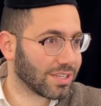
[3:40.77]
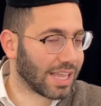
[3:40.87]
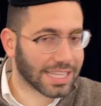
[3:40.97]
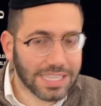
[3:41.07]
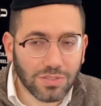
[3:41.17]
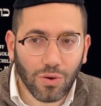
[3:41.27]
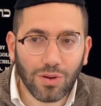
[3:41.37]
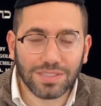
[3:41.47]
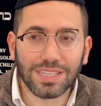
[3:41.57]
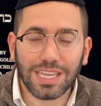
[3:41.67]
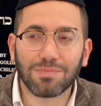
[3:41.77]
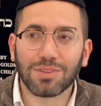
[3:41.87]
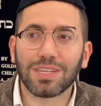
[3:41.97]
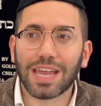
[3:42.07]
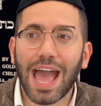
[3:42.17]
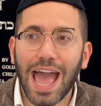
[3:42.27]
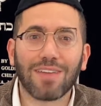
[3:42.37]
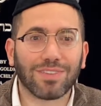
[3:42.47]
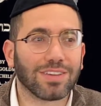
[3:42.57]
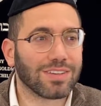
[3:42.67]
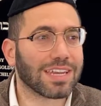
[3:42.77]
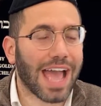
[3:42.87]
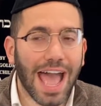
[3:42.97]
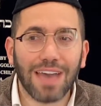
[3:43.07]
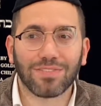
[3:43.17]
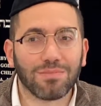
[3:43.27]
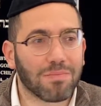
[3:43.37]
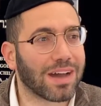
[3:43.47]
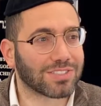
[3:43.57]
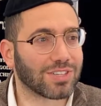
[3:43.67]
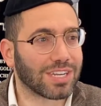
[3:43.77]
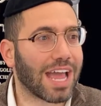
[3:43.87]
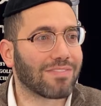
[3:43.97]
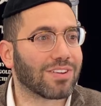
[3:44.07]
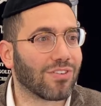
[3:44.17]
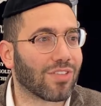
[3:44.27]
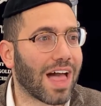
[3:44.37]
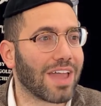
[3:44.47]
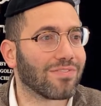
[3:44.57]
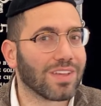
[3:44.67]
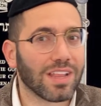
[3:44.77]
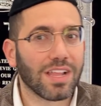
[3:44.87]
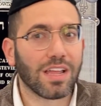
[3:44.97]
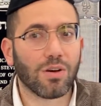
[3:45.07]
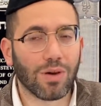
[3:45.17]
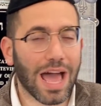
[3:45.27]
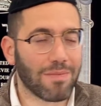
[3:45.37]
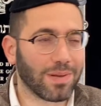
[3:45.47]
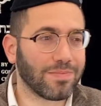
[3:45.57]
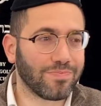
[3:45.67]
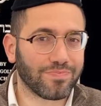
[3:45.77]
Like this is the king. you need to have it. You need to have it. Mamash, you need to have it in your life. What happened?